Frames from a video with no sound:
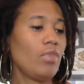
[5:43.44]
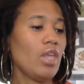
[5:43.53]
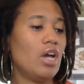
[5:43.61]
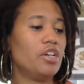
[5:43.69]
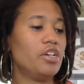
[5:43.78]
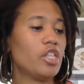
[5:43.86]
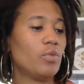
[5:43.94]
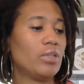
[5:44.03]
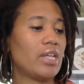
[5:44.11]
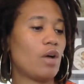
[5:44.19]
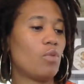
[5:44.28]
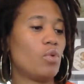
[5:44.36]
Another one
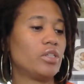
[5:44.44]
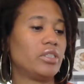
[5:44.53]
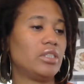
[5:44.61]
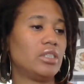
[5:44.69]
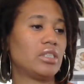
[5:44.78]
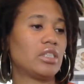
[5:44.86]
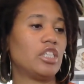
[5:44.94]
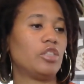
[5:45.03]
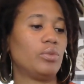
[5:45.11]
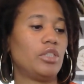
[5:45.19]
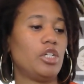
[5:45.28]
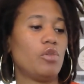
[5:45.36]
that I want to discuss
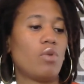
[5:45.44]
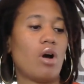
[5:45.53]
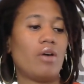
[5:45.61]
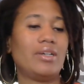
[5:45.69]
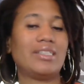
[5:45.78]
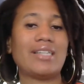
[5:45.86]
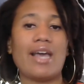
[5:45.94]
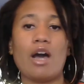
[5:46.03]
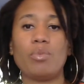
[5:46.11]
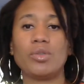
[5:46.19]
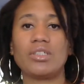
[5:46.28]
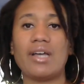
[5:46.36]
with you all is
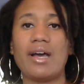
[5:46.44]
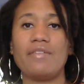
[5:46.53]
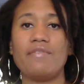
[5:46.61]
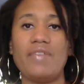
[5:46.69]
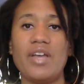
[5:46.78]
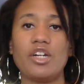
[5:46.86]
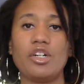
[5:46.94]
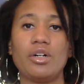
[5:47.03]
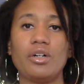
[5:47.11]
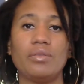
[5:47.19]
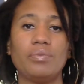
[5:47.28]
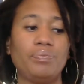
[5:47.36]
apple cider
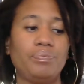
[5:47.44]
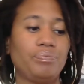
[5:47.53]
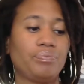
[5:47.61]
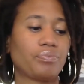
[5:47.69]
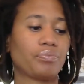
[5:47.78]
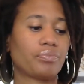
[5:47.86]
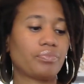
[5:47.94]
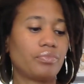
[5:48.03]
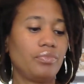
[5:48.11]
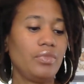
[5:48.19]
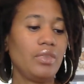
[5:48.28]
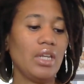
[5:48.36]
vinegar.
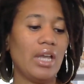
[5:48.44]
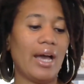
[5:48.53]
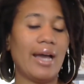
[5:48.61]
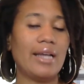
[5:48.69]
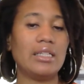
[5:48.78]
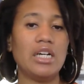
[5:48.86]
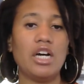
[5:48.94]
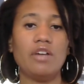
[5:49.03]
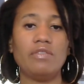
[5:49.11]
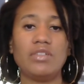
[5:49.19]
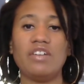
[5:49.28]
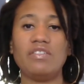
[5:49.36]
I
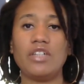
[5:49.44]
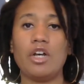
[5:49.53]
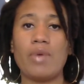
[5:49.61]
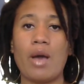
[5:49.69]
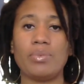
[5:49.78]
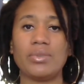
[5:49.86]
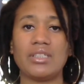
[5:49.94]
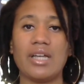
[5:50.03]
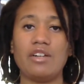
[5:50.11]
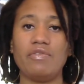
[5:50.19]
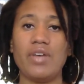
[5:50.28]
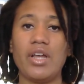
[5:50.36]
love, love, love apple
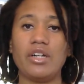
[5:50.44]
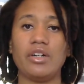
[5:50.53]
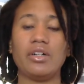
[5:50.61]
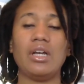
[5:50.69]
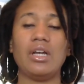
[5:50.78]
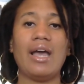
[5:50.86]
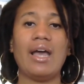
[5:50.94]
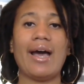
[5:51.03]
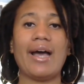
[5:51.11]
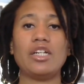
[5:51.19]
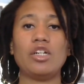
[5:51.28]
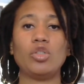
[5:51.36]
cider vinegar.
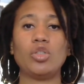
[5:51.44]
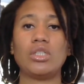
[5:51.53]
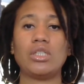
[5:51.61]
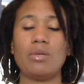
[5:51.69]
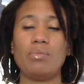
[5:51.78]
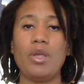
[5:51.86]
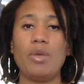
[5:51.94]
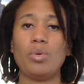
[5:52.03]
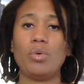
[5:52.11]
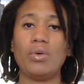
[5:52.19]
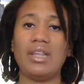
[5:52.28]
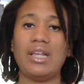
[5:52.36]
I know some
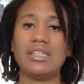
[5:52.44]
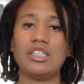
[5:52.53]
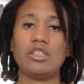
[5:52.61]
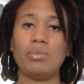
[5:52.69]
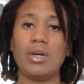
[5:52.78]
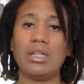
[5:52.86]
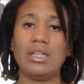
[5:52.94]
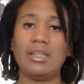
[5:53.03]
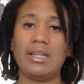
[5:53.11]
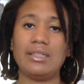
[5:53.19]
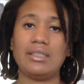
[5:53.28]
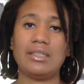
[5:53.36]
people, when they smell it,
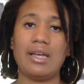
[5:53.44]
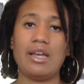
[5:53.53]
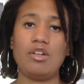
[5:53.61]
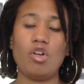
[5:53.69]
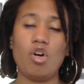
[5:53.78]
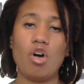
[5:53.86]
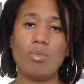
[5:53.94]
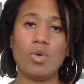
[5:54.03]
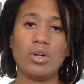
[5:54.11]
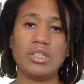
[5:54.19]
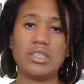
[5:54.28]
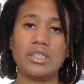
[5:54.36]
they say, no, I'm
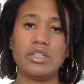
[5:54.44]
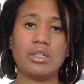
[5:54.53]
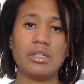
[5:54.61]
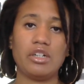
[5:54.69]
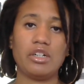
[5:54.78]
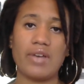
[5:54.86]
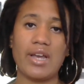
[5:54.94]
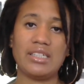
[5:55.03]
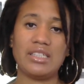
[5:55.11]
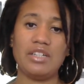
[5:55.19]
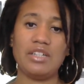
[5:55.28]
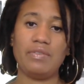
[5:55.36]
going to steer clear of
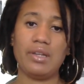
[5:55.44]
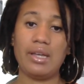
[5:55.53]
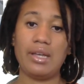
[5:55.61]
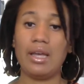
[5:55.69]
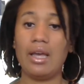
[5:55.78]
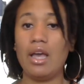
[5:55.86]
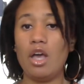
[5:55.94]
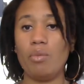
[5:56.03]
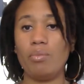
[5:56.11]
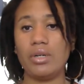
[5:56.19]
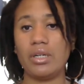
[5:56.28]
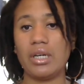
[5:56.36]
ACV
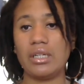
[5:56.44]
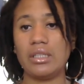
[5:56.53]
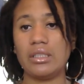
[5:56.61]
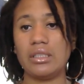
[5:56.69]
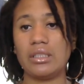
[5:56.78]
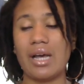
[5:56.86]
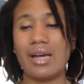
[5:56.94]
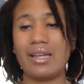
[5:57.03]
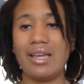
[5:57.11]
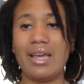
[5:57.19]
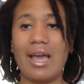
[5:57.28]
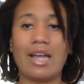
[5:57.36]
because
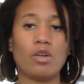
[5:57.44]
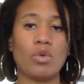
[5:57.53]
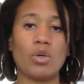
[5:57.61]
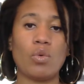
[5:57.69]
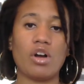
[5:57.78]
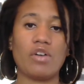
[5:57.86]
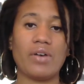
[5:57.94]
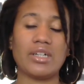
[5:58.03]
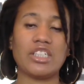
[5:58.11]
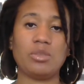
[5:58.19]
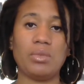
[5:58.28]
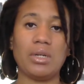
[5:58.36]
I don't want to walk around
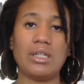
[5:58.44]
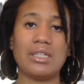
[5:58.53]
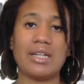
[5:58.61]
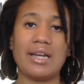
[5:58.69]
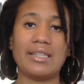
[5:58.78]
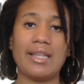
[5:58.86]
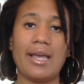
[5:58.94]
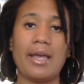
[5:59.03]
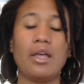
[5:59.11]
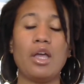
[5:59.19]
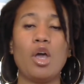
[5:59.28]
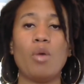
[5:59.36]
smelling like
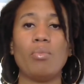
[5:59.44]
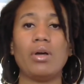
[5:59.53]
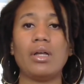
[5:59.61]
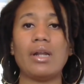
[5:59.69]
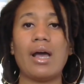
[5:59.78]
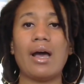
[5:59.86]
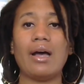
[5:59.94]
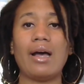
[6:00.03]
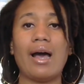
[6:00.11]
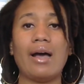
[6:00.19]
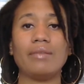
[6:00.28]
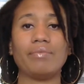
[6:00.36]
that. But
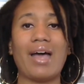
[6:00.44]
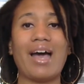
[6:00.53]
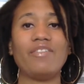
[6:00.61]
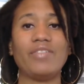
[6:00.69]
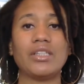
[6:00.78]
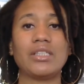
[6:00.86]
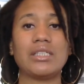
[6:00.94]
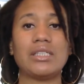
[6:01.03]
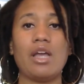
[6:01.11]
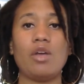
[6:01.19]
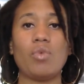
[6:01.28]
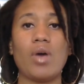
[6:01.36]
I felt the
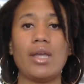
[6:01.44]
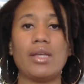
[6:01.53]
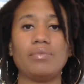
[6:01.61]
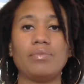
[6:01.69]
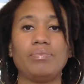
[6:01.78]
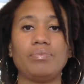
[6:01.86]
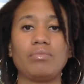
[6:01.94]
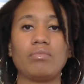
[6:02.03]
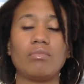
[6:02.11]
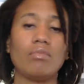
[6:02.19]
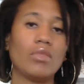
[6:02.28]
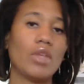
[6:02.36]
same way.
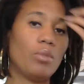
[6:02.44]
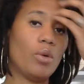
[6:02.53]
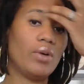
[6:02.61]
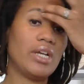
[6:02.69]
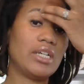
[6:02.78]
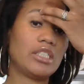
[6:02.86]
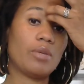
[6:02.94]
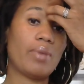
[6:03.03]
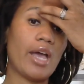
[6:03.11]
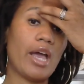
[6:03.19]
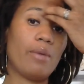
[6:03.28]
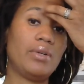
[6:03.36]
But what ends
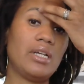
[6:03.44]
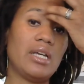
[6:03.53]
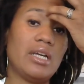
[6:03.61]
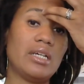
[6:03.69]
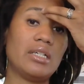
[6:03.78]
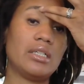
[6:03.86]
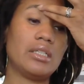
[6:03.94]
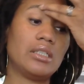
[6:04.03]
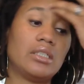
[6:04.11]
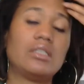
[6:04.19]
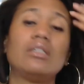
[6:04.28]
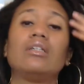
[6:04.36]
happening
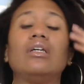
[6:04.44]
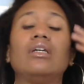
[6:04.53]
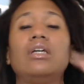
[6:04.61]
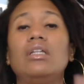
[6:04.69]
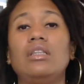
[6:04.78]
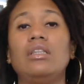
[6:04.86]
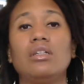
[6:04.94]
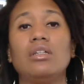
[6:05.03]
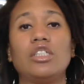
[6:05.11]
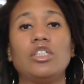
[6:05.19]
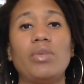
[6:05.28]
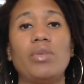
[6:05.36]
is the
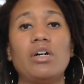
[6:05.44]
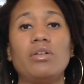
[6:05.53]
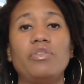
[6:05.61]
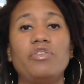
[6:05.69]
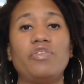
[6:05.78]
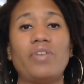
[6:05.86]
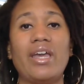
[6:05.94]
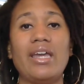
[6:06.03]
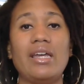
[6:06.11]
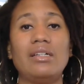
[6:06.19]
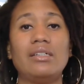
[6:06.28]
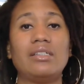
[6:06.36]
smell
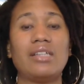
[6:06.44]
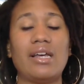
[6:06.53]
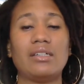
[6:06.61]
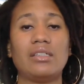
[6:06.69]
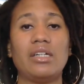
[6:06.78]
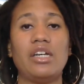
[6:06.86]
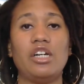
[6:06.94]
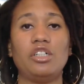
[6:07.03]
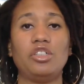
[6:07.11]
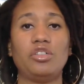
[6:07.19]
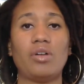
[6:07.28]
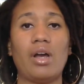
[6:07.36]
fades as the hair
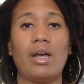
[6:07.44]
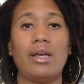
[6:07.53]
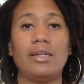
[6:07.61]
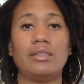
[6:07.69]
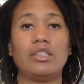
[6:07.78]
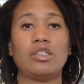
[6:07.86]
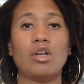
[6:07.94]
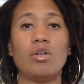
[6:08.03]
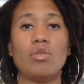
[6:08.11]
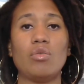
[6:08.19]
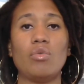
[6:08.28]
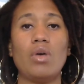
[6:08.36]
dries.
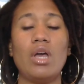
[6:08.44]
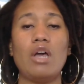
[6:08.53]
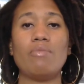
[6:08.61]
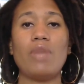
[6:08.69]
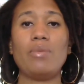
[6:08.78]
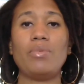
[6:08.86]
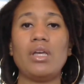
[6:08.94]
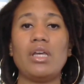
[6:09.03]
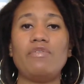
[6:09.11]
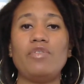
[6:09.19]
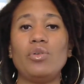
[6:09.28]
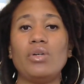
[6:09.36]
So maybe
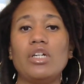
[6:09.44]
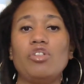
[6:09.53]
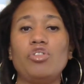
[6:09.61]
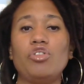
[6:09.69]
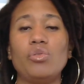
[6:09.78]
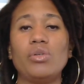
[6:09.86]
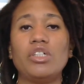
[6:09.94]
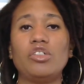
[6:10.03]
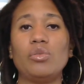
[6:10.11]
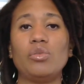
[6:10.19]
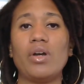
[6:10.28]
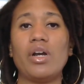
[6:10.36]
if you can do it
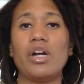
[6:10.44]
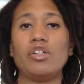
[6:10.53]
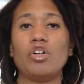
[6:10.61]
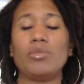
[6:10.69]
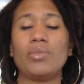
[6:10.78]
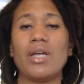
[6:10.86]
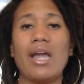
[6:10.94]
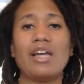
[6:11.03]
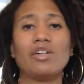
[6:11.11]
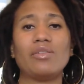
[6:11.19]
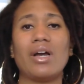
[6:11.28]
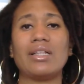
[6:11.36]
to where you're going to be
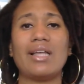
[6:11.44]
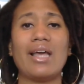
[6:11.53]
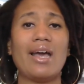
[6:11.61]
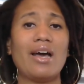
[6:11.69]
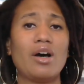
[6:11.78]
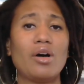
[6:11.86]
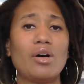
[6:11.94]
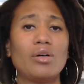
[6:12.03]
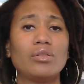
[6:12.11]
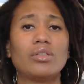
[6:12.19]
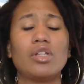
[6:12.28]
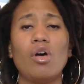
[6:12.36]
hanging around the
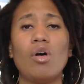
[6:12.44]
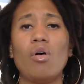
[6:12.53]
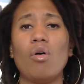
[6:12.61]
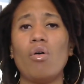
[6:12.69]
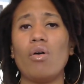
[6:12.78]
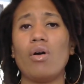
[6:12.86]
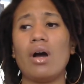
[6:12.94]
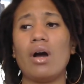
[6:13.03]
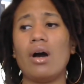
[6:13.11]
house, or